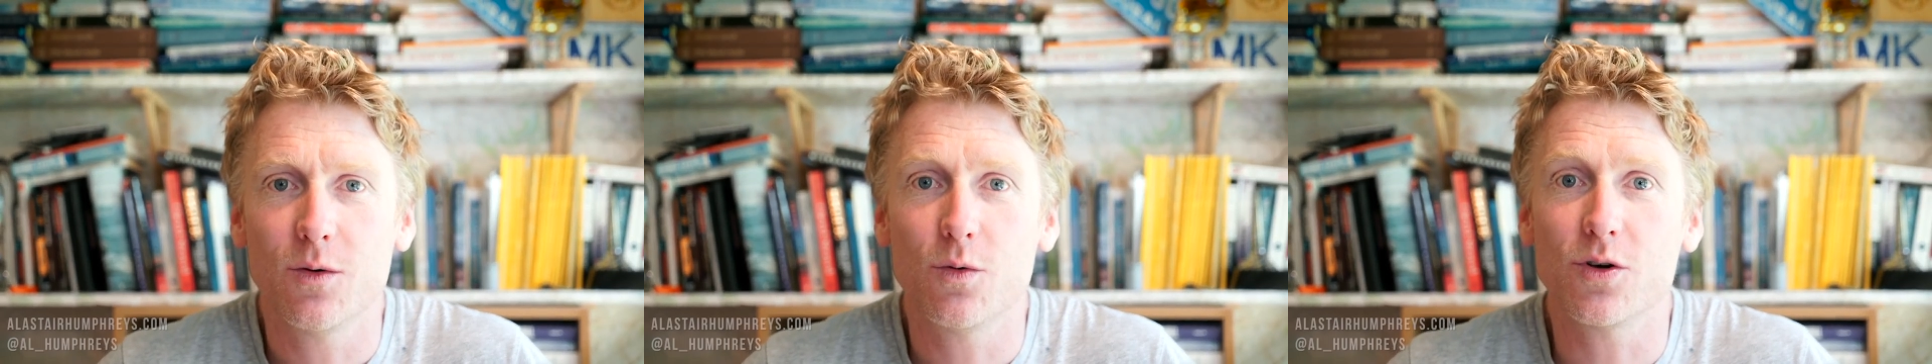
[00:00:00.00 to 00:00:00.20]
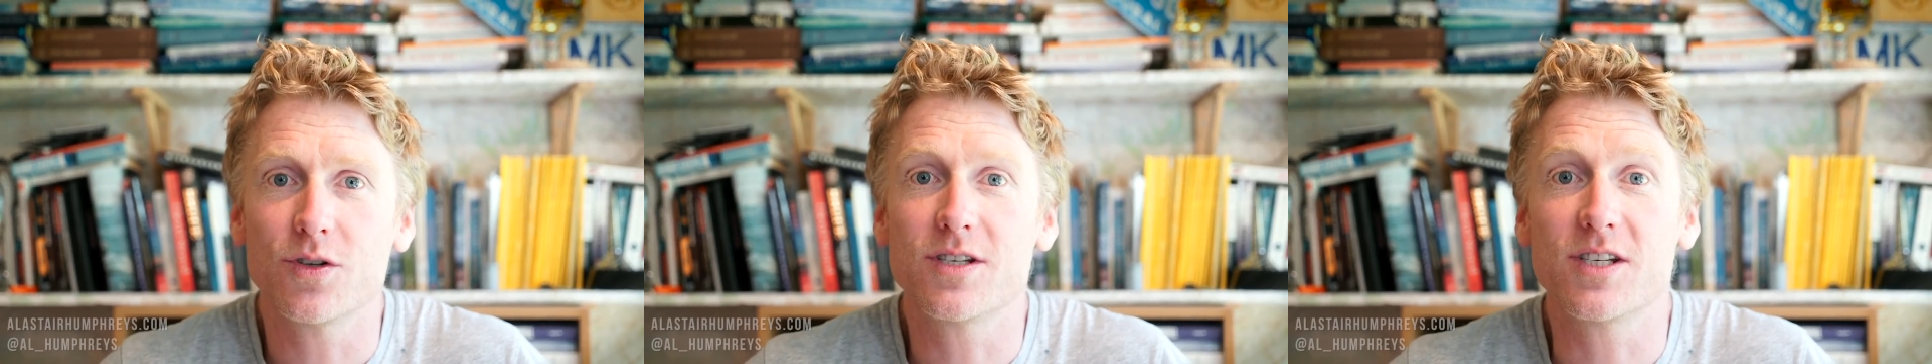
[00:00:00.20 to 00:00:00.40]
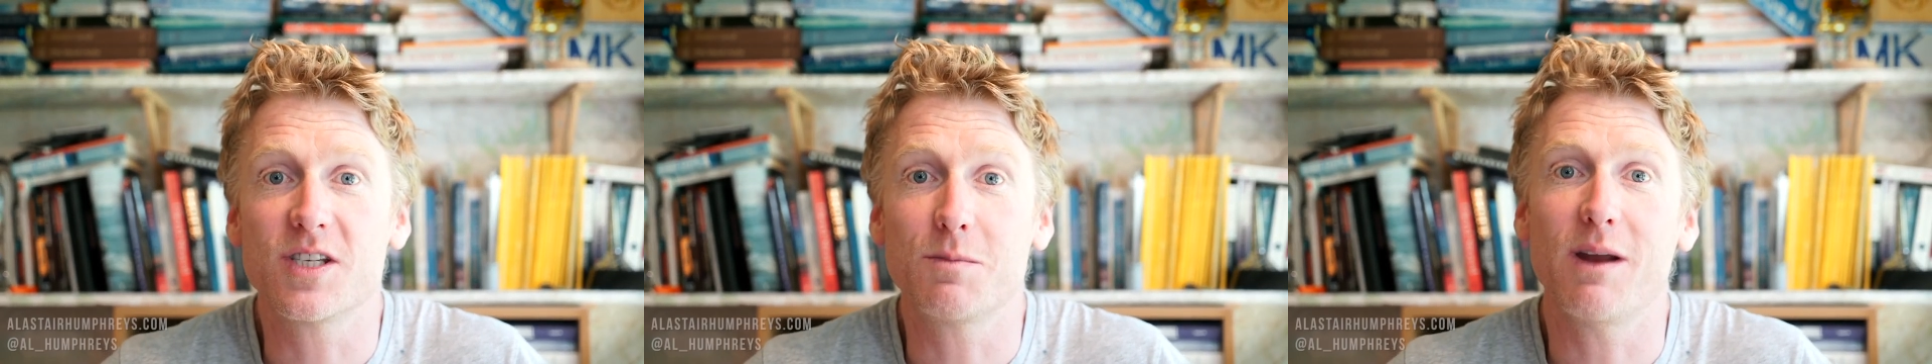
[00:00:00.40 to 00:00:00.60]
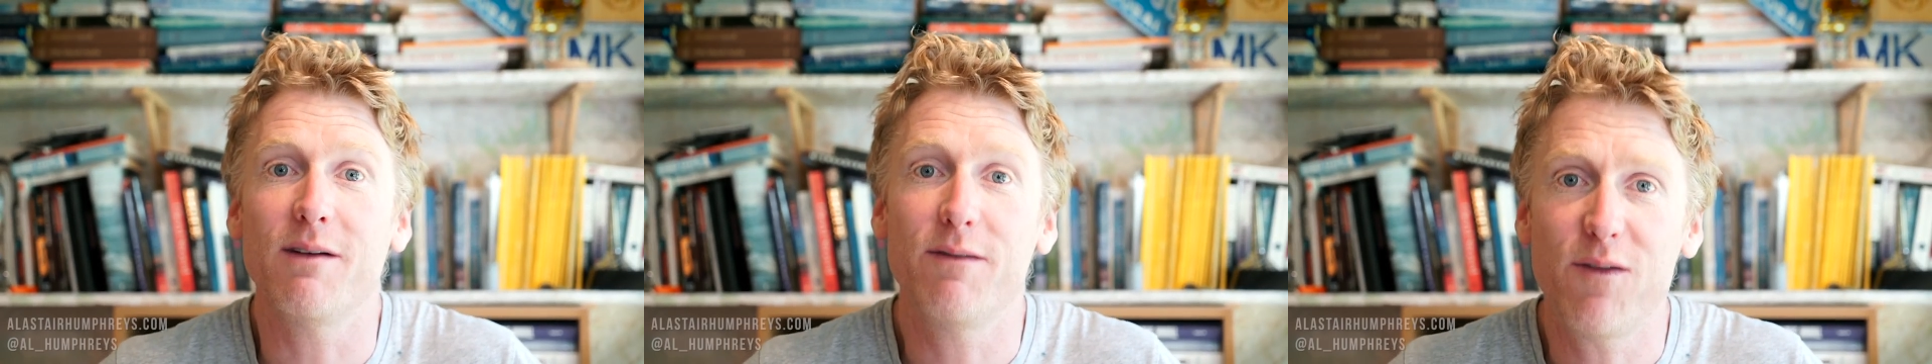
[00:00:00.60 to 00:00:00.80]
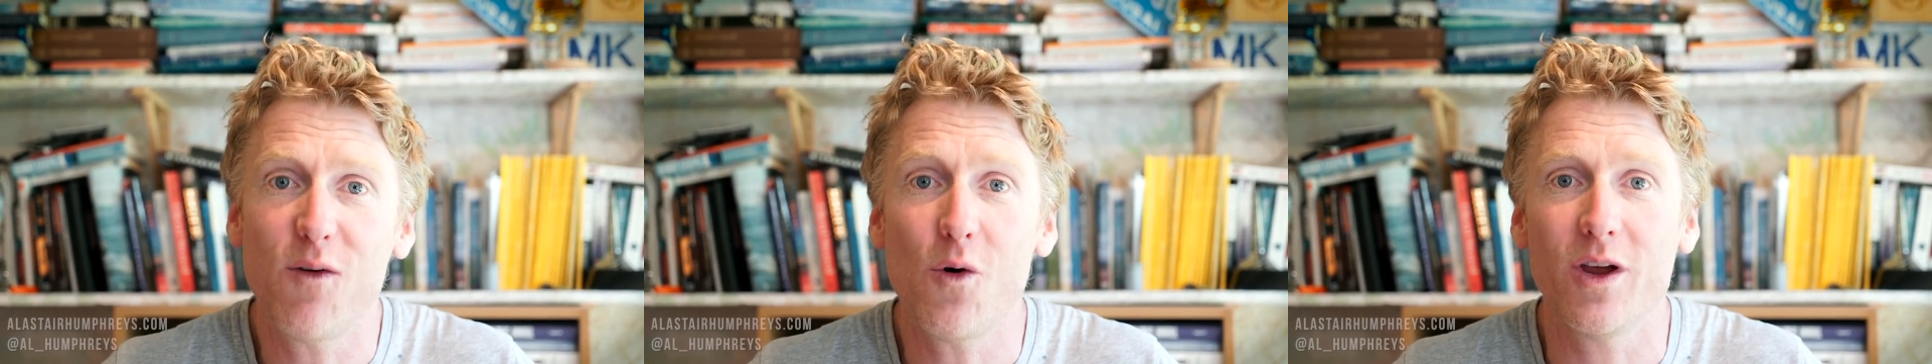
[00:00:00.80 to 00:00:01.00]
was to
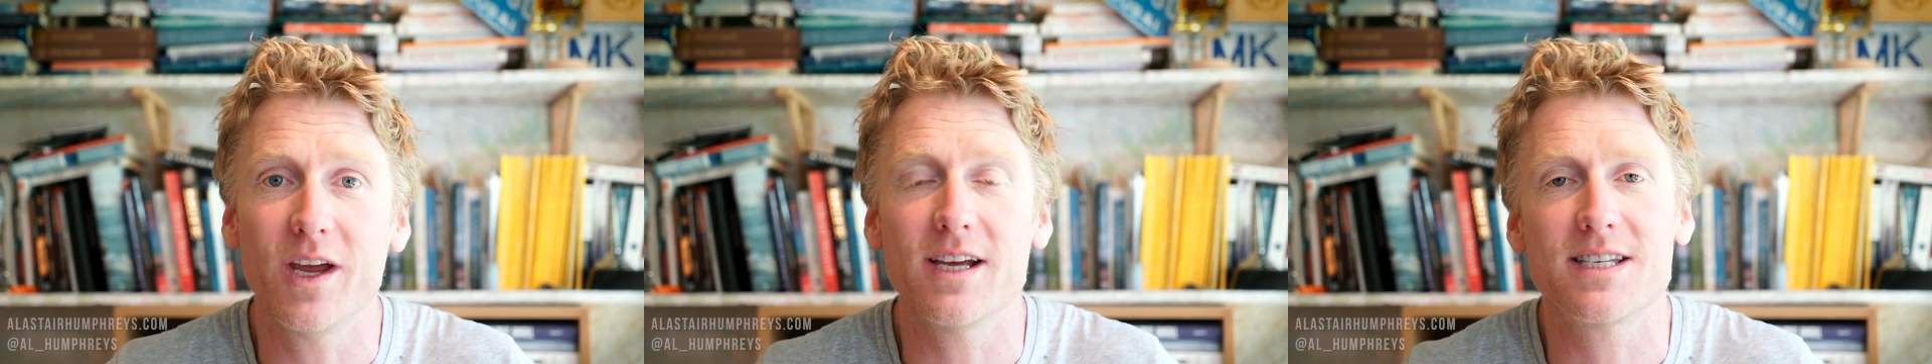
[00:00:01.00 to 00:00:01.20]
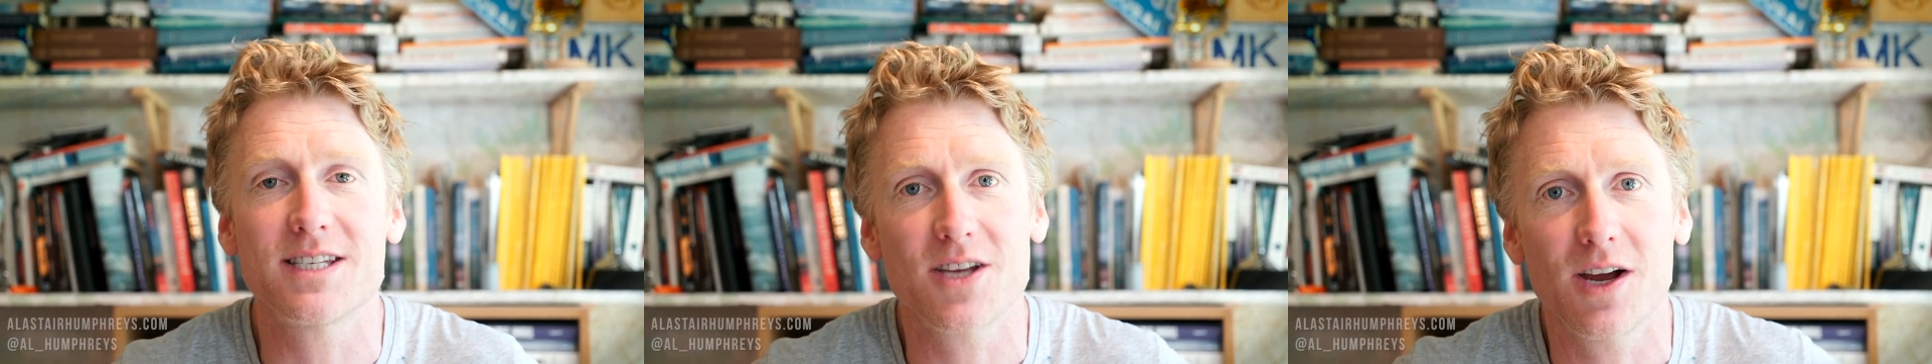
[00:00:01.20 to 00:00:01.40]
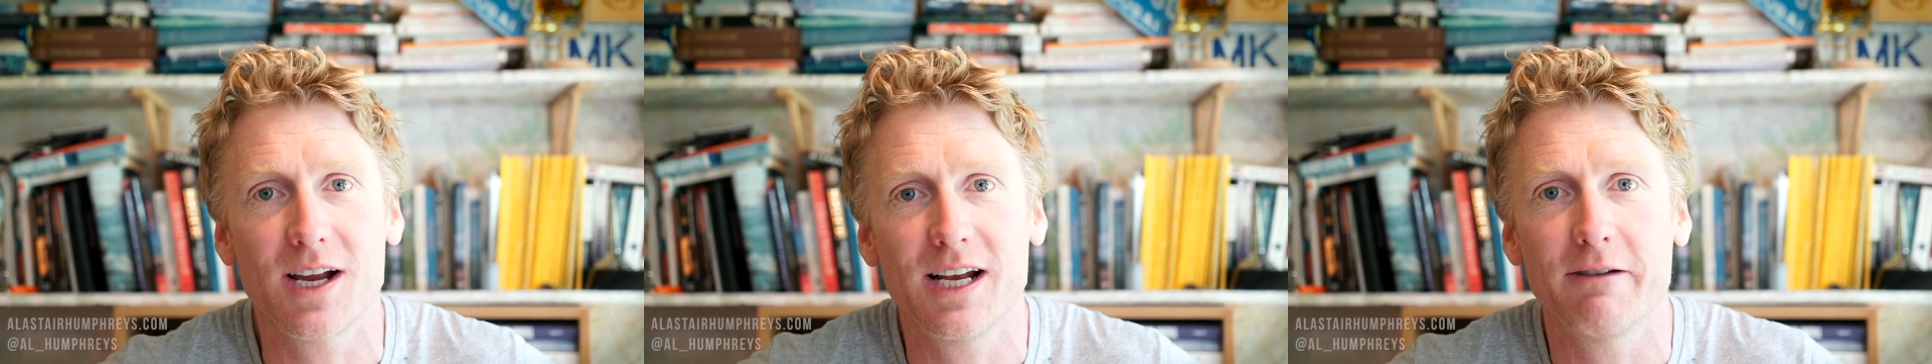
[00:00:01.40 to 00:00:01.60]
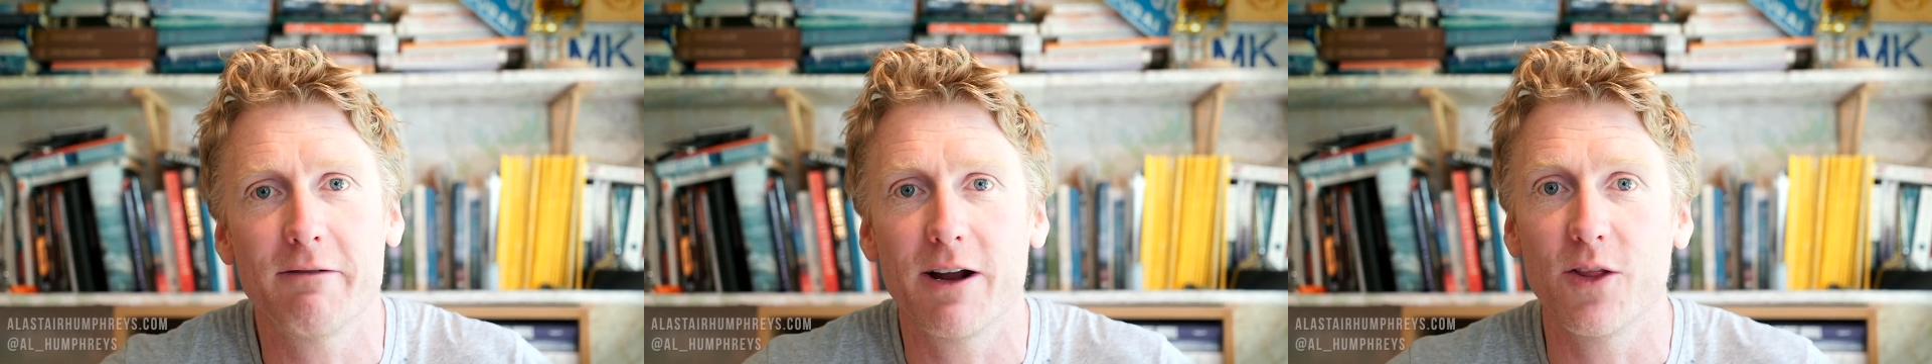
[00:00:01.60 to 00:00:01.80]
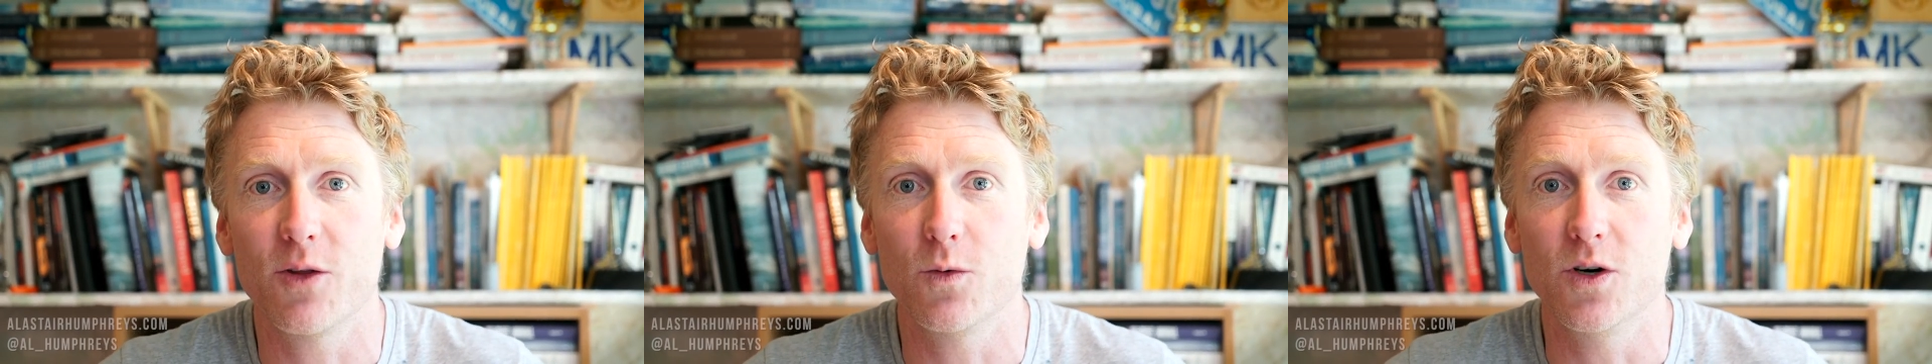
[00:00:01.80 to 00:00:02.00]
spend 4 years cycling
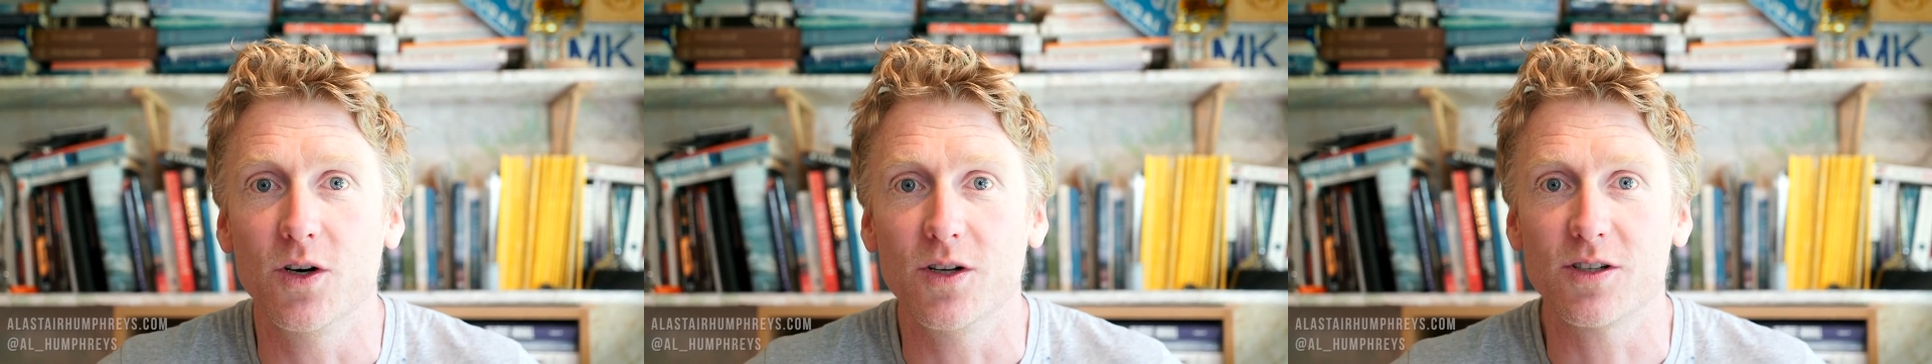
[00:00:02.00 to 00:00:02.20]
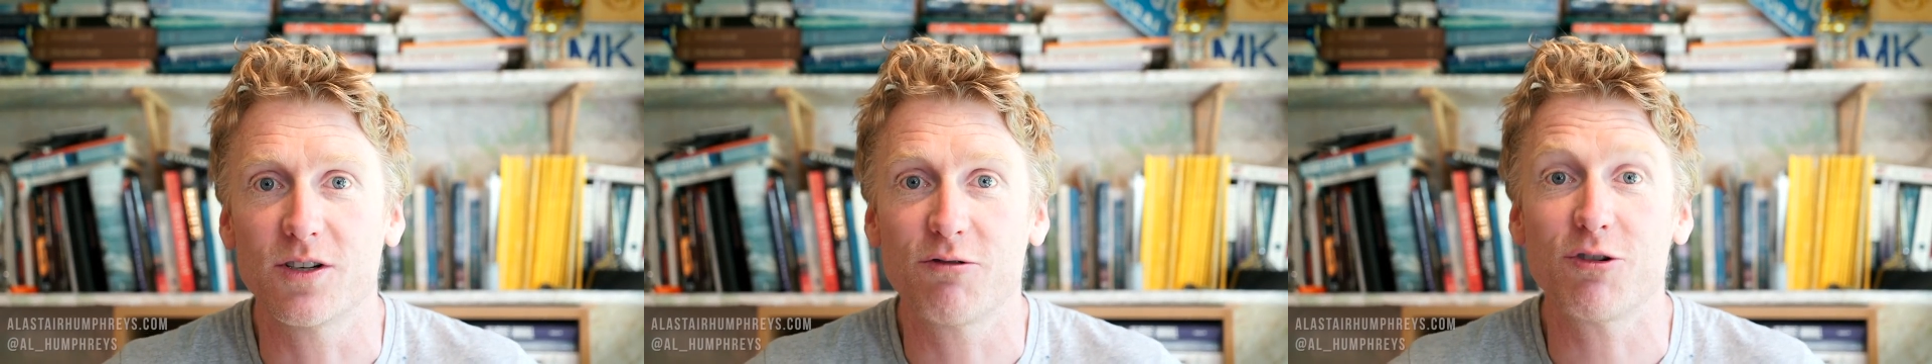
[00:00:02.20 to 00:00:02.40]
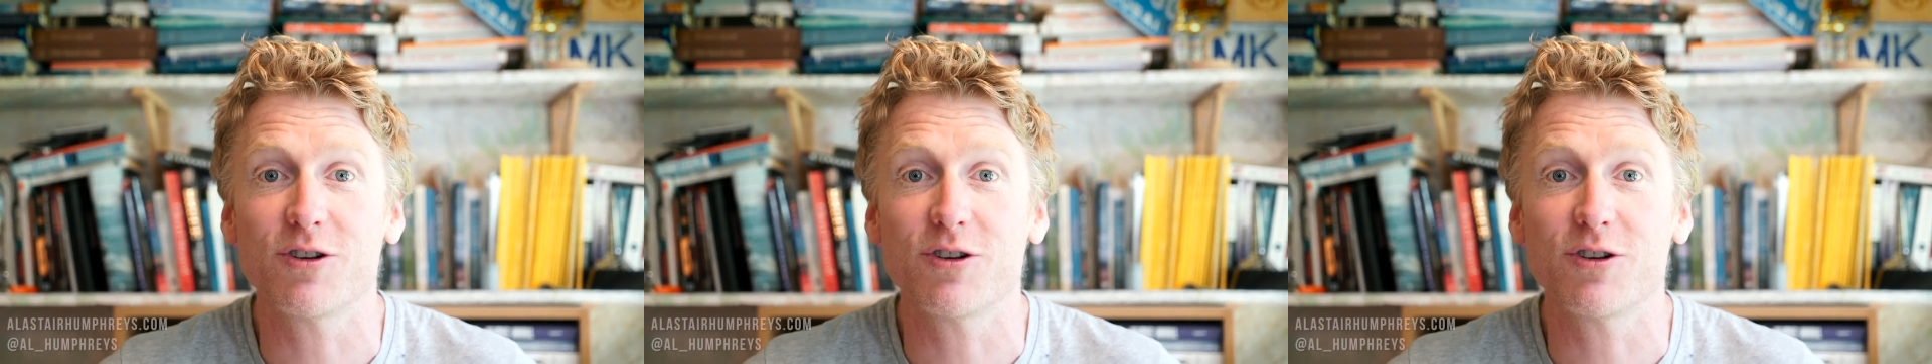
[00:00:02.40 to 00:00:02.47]
around the world,